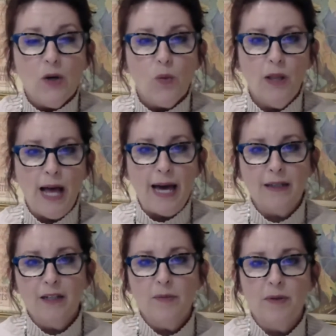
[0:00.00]
we'll add a
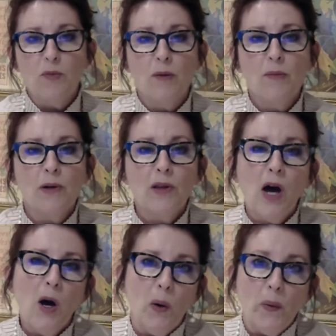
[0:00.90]
little bit more
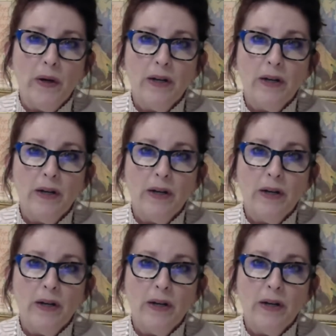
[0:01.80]
Merlot,